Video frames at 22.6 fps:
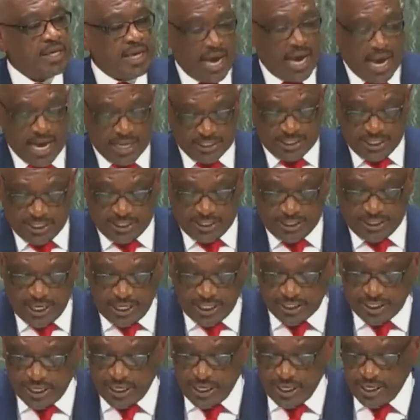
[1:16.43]
as a
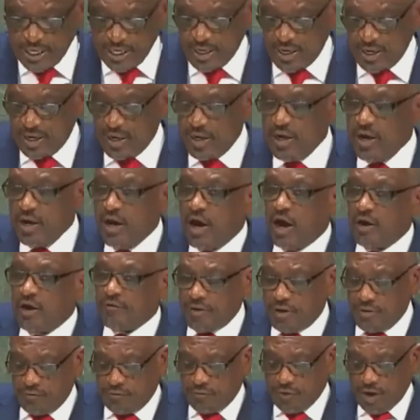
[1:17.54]
citizen of
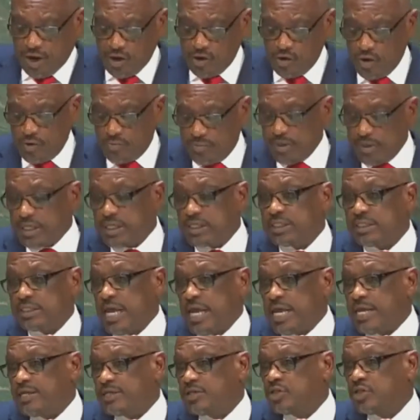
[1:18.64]
a vulnerable
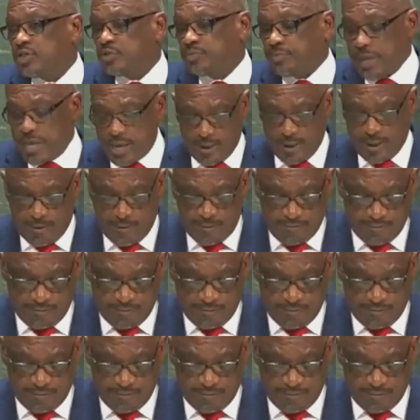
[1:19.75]
state to speak